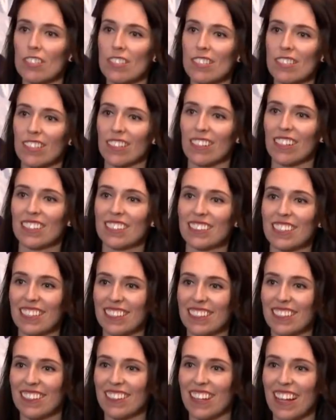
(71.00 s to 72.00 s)
is still
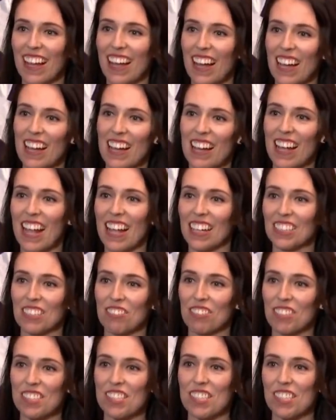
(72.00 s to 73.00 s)
under
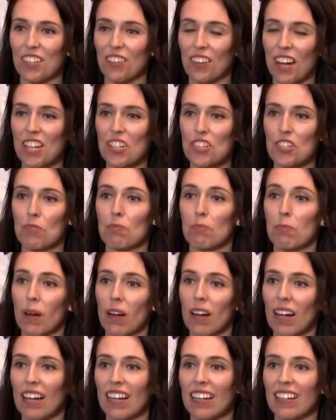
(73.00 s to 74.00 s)
active consideration
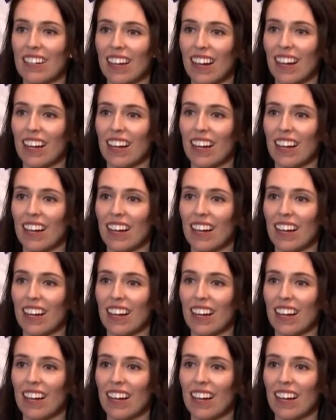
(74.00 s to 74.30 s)
by